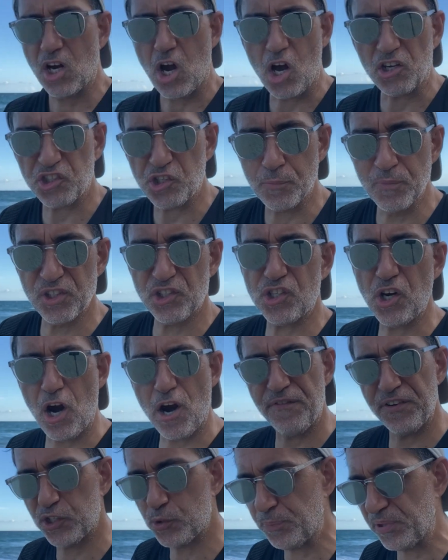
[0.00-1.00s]
Customer
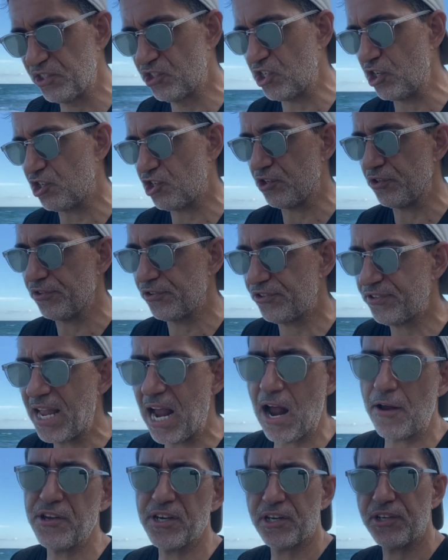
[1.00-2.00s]
service positions.
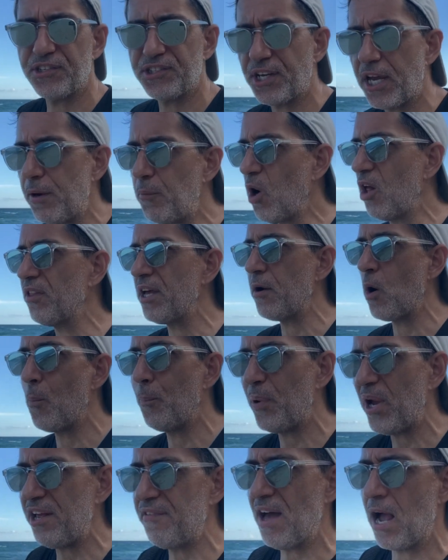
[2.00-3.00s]
Now you could say, well, they
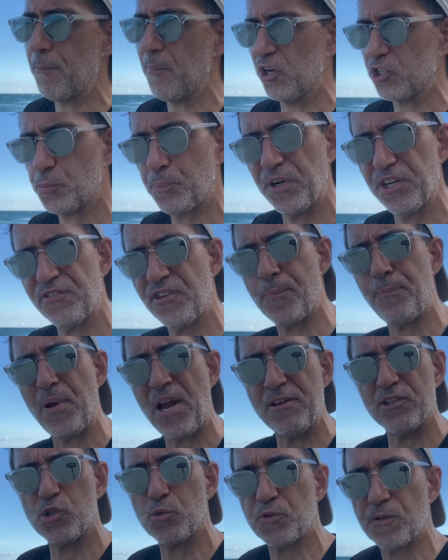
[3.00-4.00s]
don't pay that much, but it
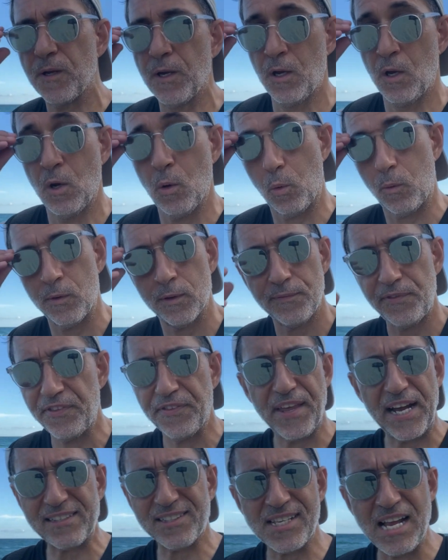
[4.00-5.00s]
depends.
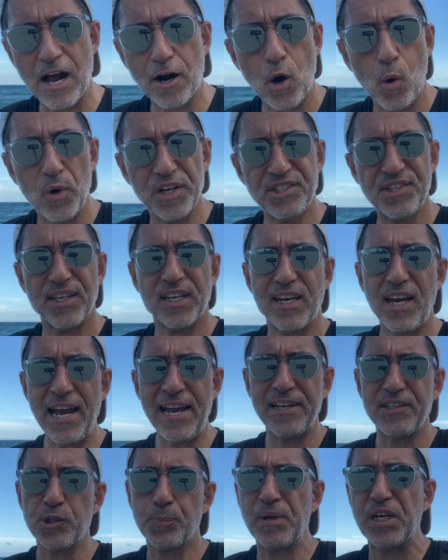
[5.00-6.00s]
That's not always the
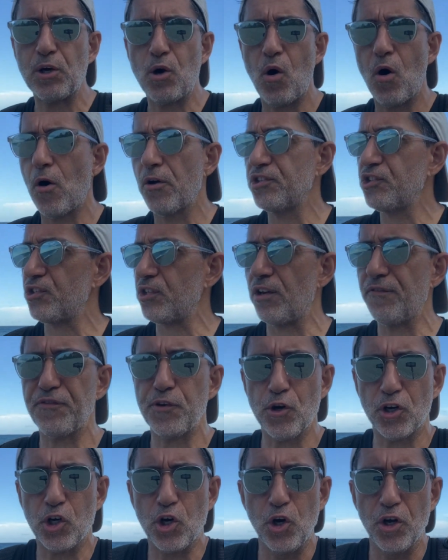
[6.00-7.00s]
case, because
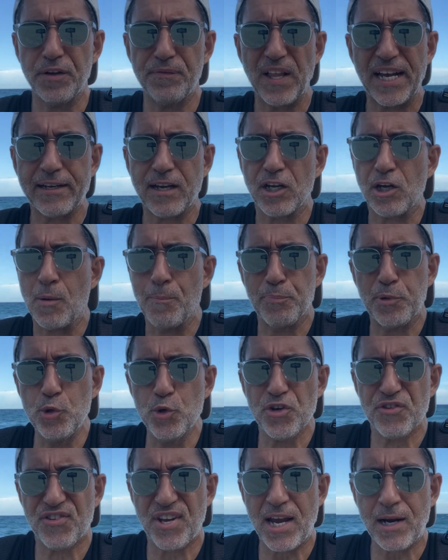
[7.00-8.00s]
if you're good at like a
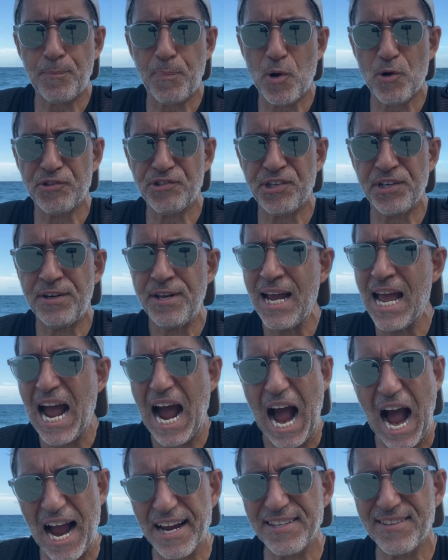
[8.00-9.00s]
computer tech person,
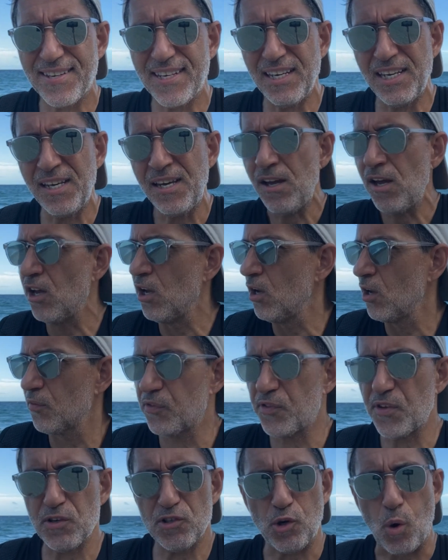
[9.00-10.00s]
IT,
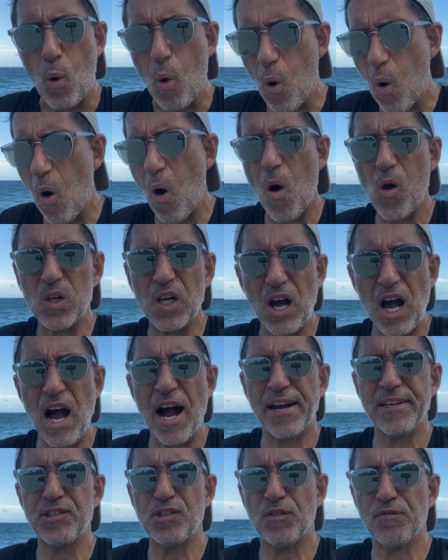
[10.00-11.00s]
there's all
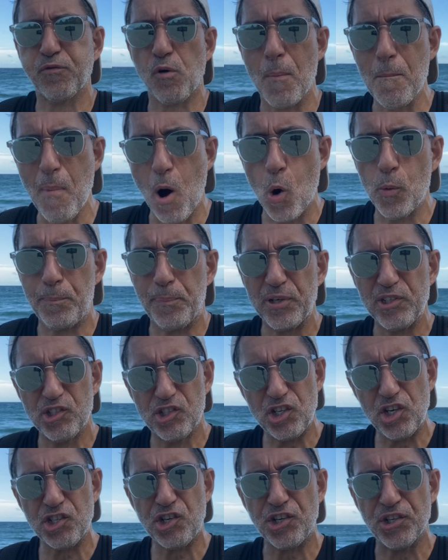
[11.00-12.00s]
kinds of remote
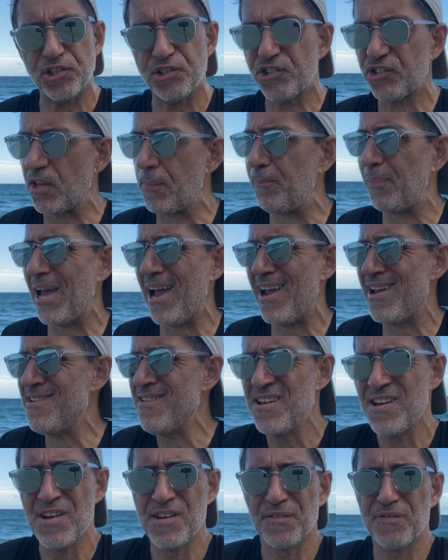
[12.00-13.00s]
positions that
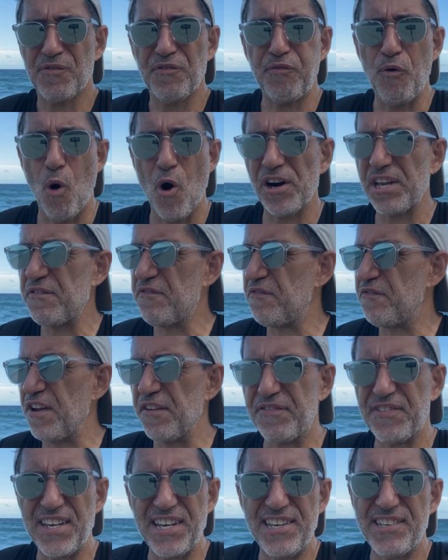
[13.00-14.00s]
pay $40,
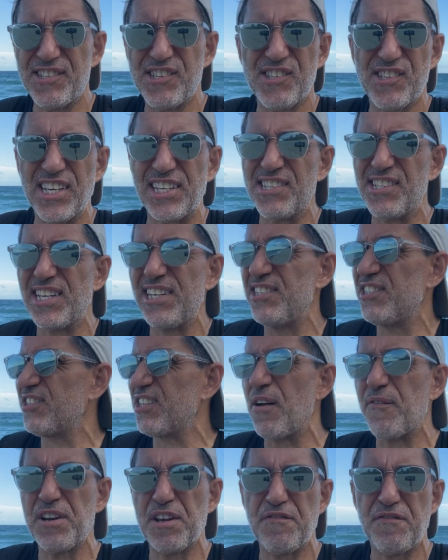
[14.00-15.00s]
$50, $60,
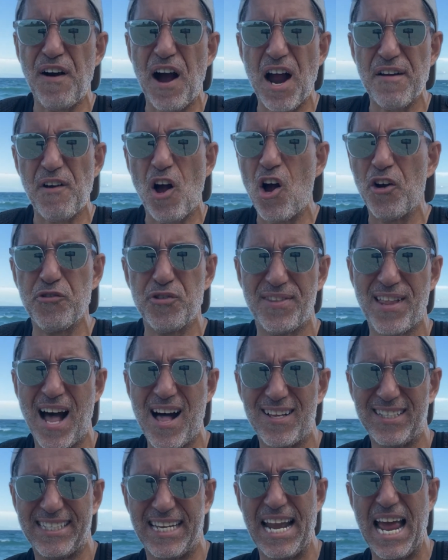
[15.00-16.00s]
$75,
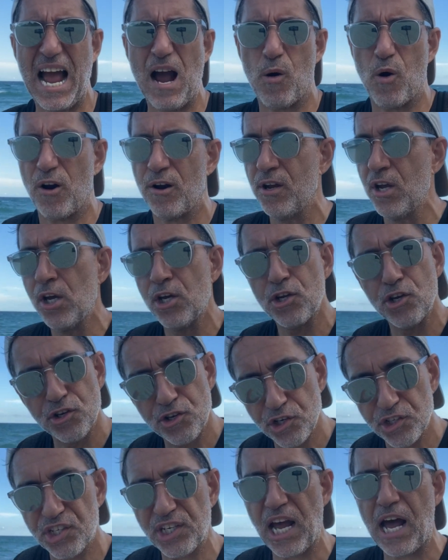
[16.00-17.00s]
$100 an hour. You
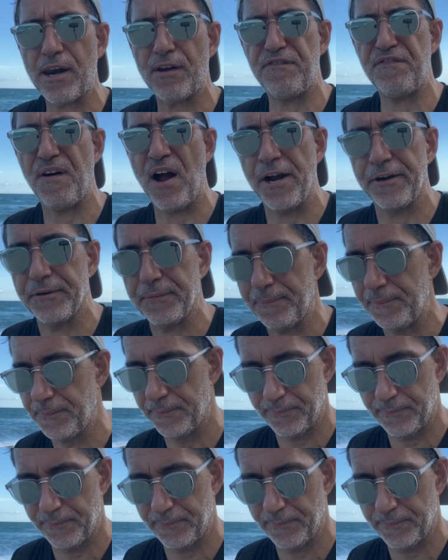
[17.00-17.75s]
just got to find them.